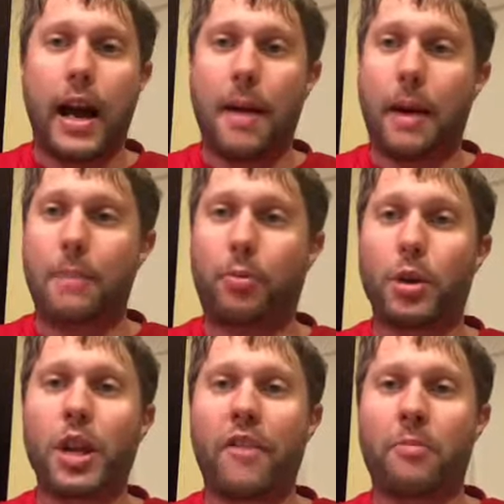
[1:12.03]
I
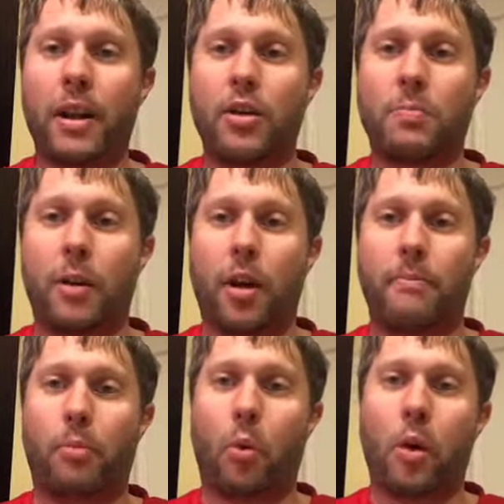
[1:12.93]
appreciate everybody who's been
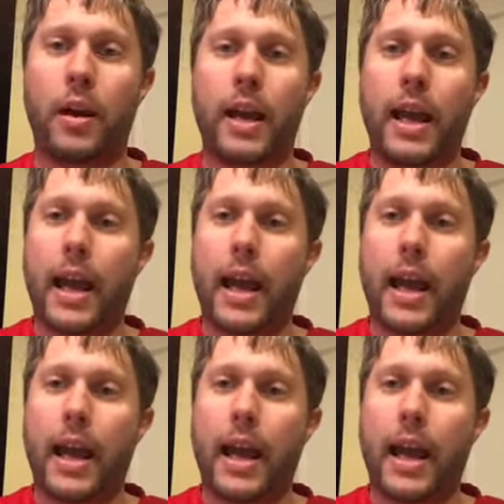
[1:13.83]
on board,